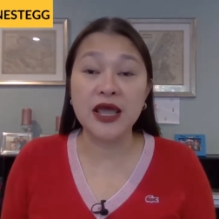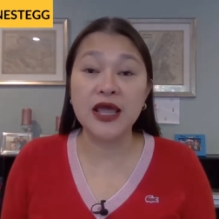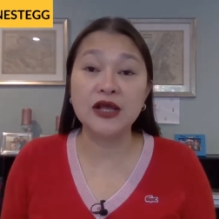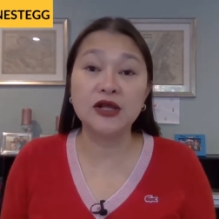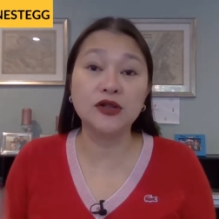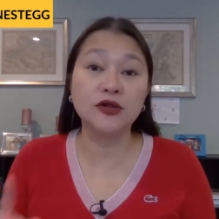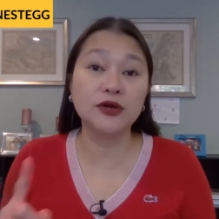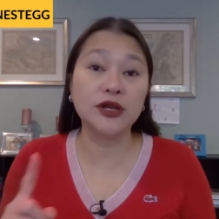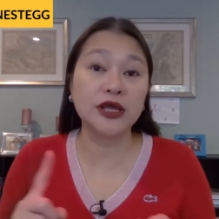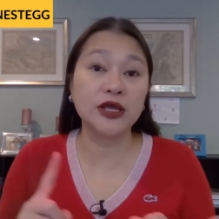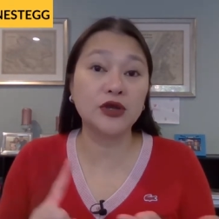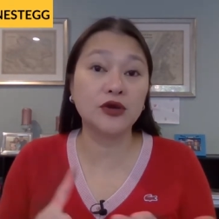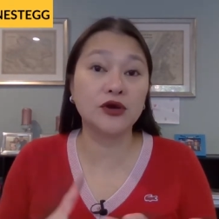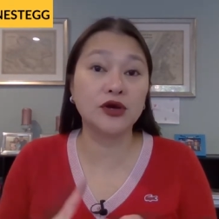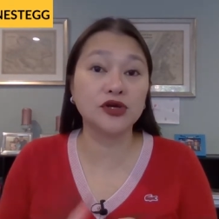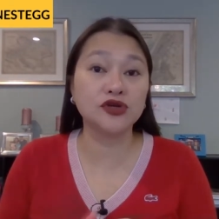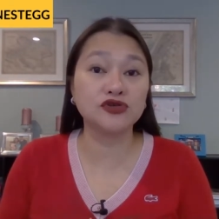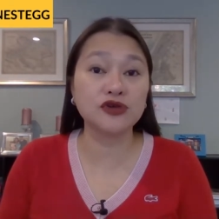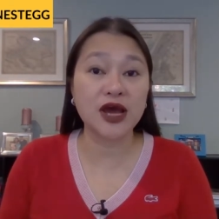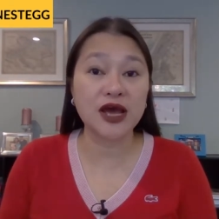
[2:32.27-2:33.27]
including
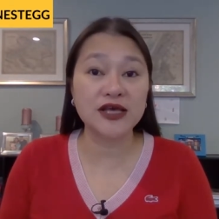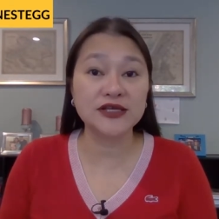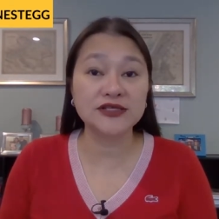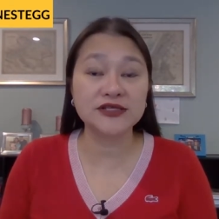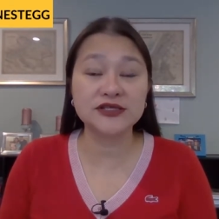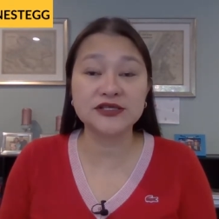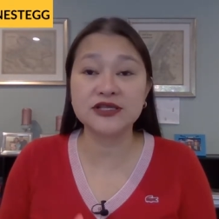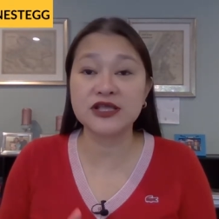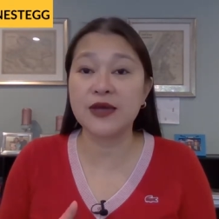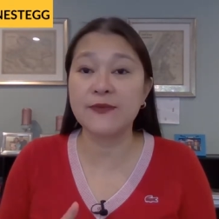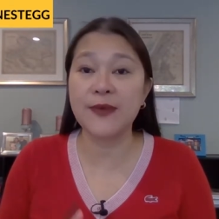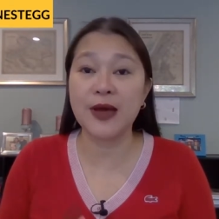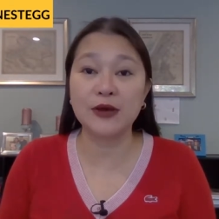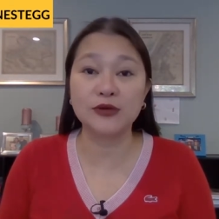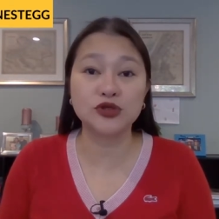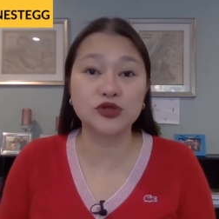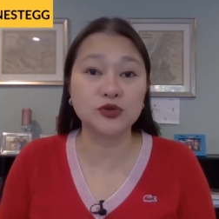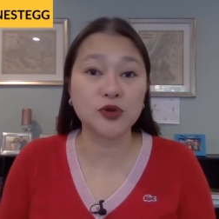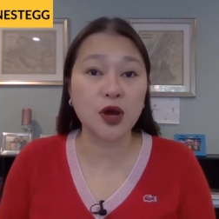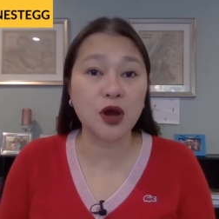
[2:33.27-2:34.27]
your address, the
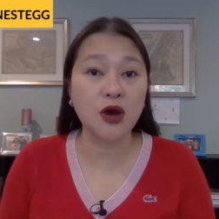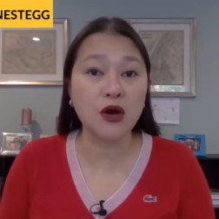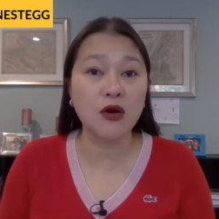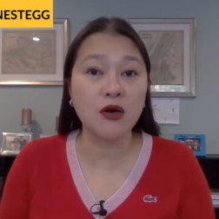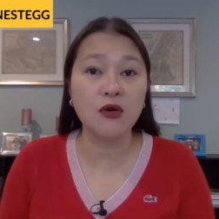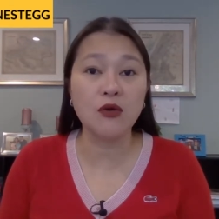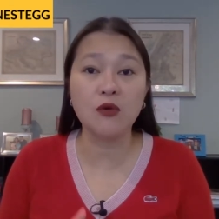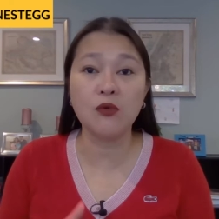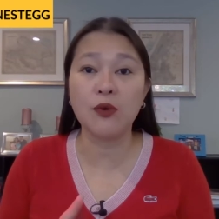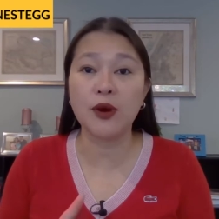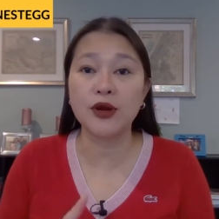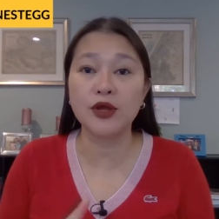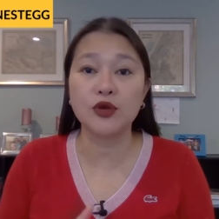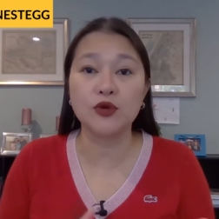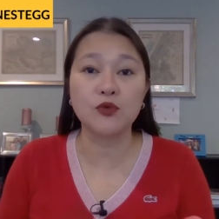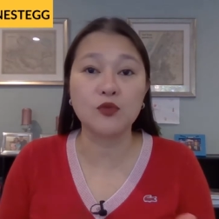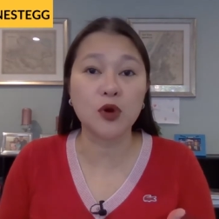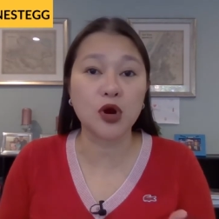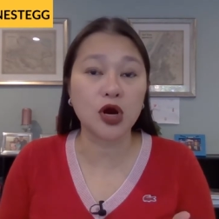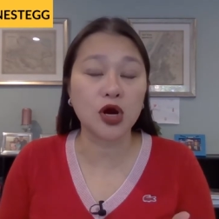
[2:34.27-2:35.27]
amount you owe, where
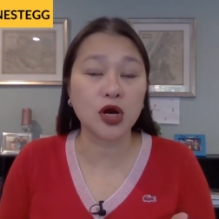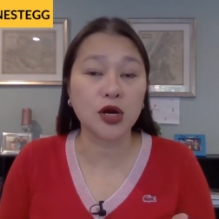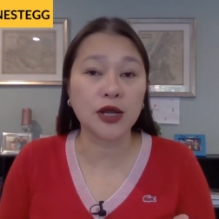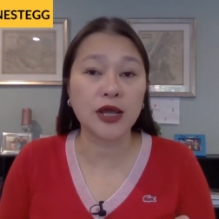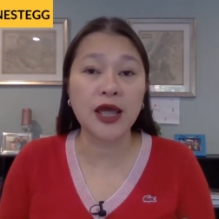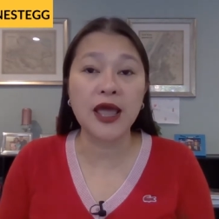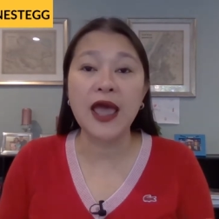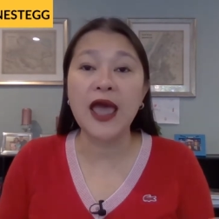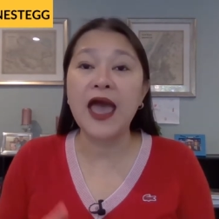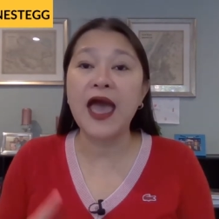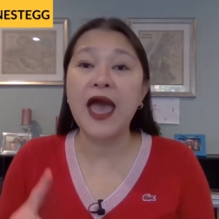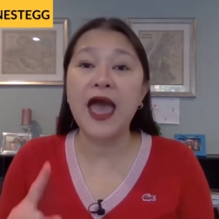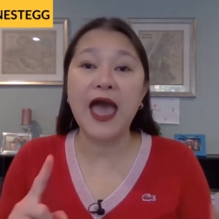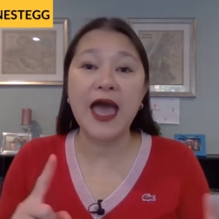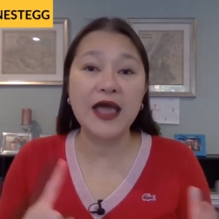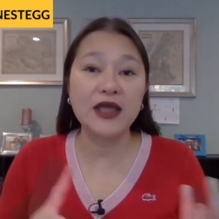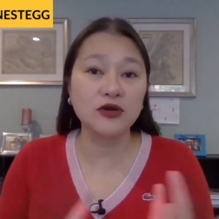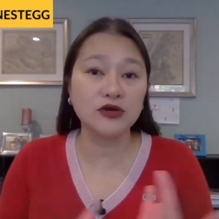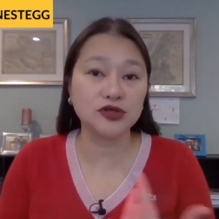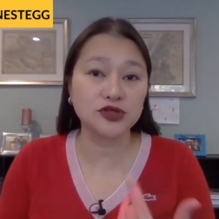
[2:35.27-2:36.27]
you work,
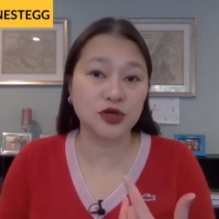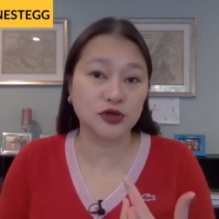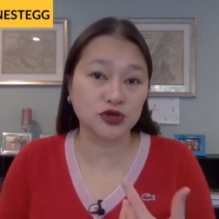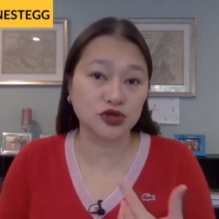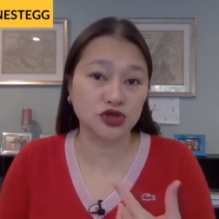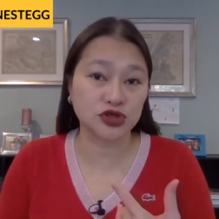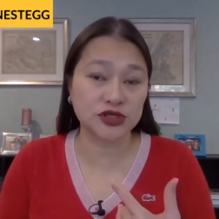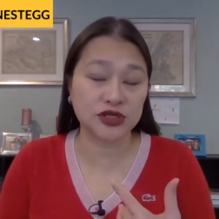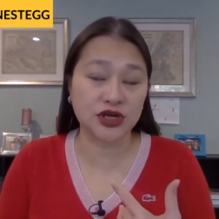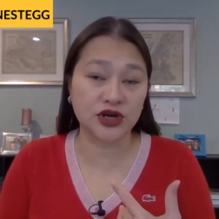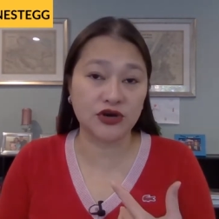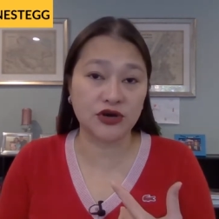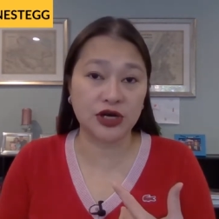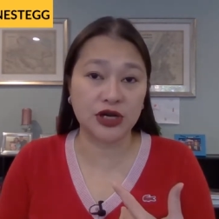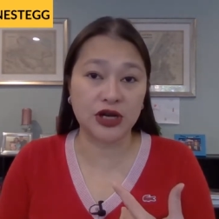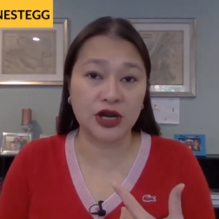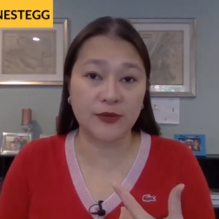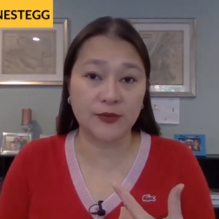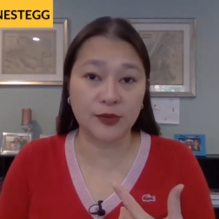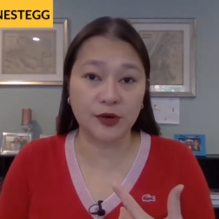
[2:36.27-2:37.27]
and your social
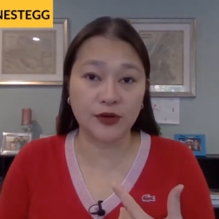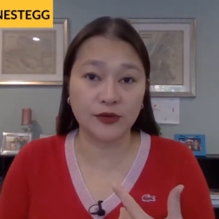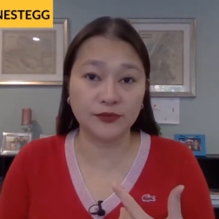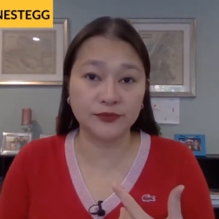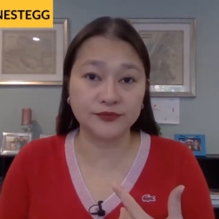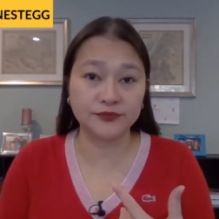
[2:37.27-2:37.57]
security number.